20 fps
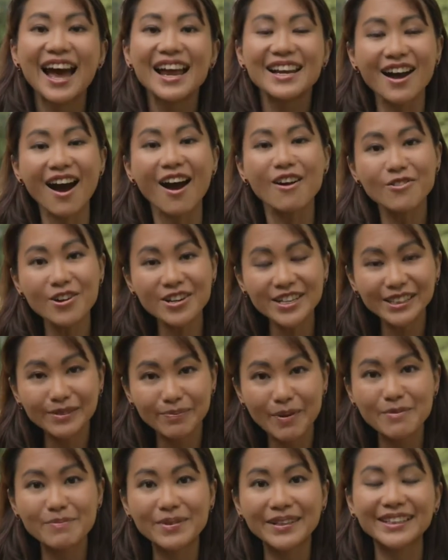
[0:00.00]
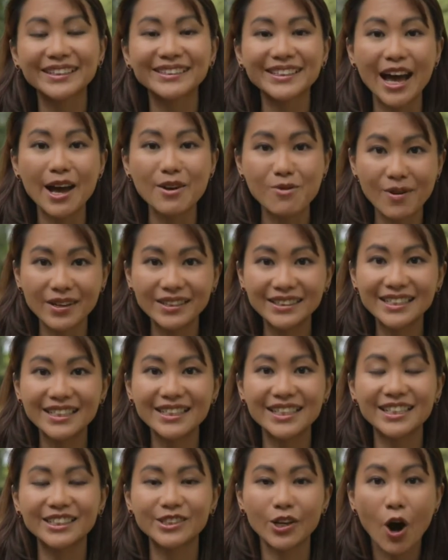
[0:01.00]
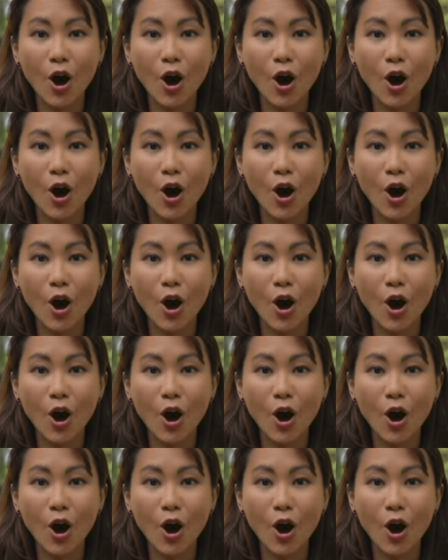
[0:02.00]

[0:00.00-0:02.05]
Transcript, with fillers: Now, I wrote this book because I wanted it to